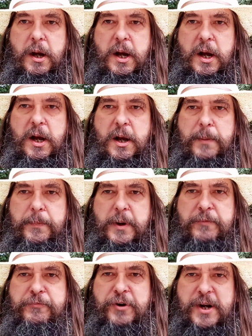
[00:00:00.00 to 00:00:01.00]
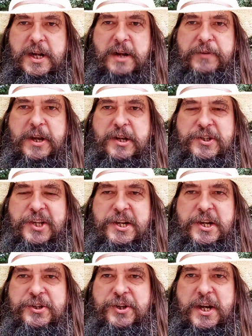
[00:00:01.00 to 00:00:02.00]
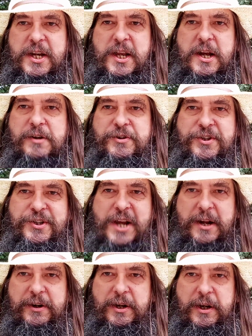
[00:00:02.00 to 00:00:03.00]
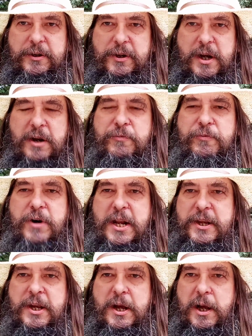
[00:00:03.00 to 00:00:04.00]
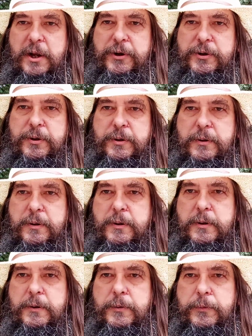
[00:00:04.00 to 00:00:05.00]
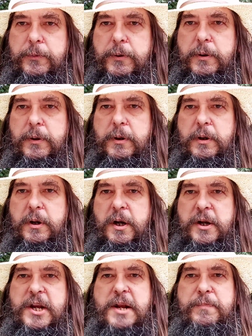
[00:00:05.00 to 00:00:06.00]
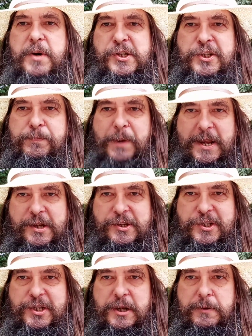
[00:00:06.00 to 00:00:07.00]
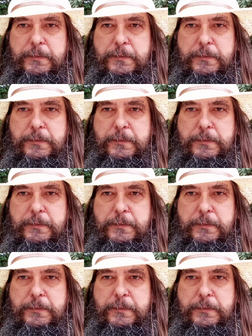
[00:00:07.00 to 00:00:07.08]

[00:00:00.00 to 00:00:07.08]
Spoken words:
I've tried living in cities. I can't stand it. I really can't. I need my space.